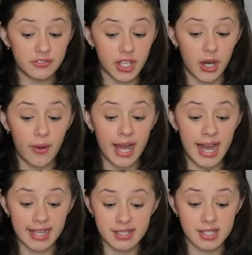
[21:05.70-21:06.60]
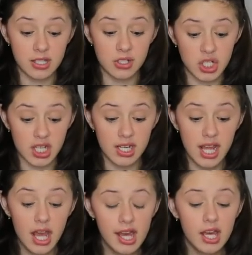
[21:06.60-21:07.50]
flow, and execution,
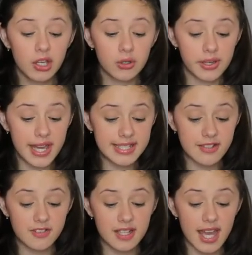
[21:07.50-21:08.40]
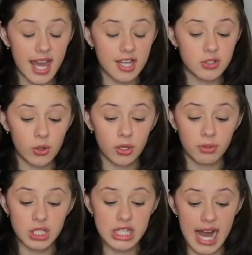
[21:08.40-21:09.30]
creativity and or
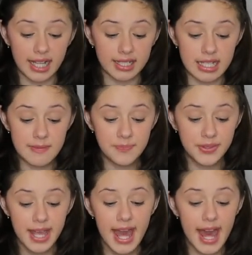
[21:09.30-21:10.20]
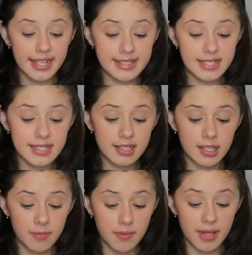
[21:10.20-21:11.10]
originality, excellent
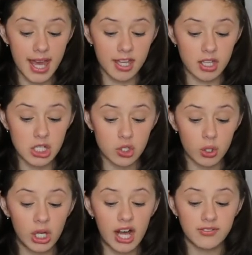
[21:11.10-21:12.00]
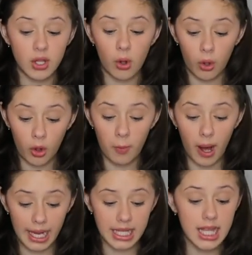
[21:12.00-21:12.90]
commitment and control of the whole
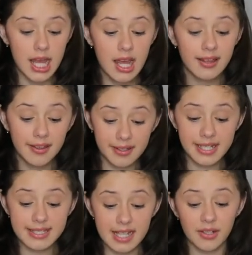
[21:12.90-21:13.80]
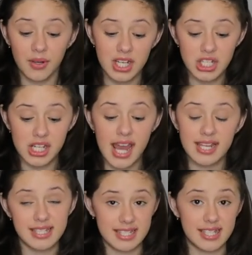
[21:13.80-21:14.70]
body, good acceleration
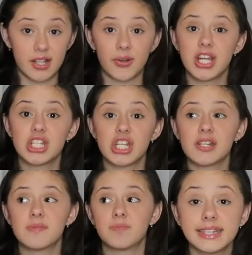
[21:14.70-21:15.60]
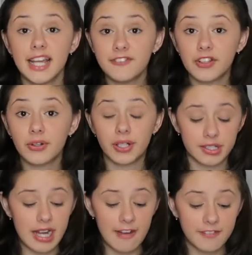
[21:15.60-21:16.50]
and deceleration. Then for
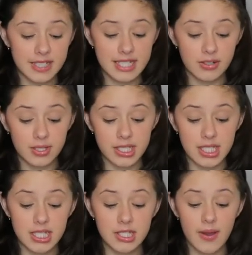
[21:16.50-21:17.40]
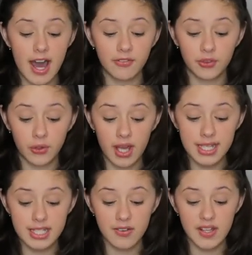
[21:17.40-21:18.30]
choreographic sequences, you have
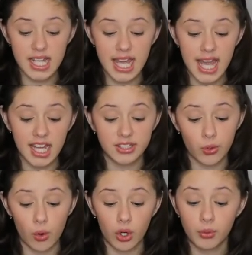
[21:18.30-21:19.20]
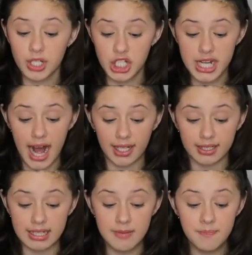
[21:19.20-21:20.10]
creativity and or
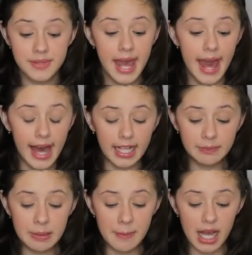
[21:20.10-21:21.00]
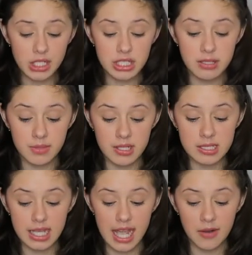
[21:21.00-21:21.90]
originality, element matches the
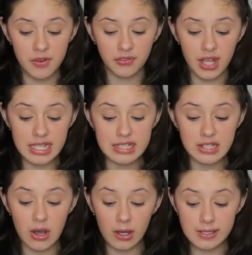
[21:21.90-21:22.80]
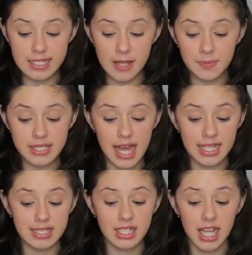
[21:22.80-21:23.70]
music and reflects the concept
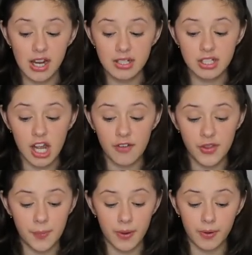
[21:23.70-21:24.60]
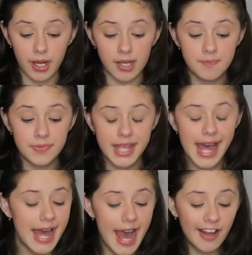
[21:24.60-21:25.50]
slash character of the program,
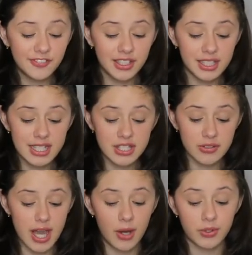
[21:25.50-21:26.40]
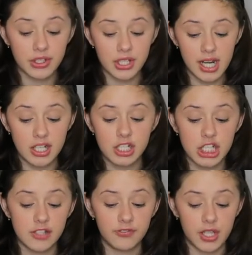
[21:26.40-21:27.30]
Effortless throughout with good
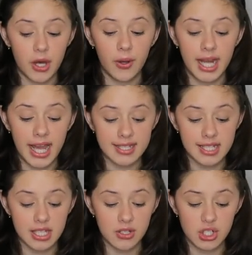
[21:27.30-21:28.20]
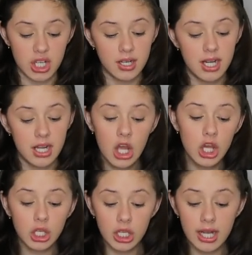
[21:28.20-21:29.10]
energy, flow, and execution,
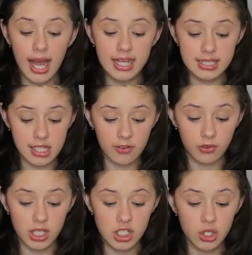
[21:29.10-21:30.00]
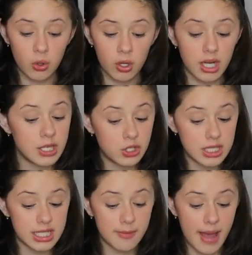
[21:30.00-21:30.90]
good ice coverage or
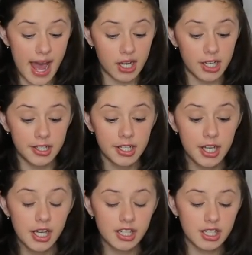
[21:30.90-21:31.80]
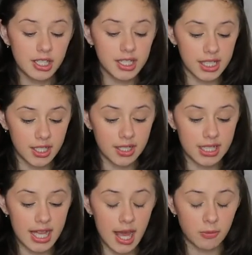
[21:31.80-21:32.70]
interesting pattern, good
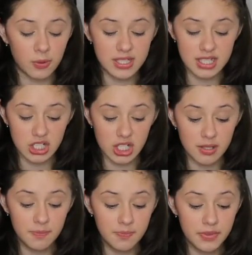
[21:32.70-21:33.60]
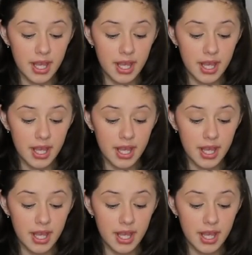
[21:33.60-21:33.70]
clarity and precision,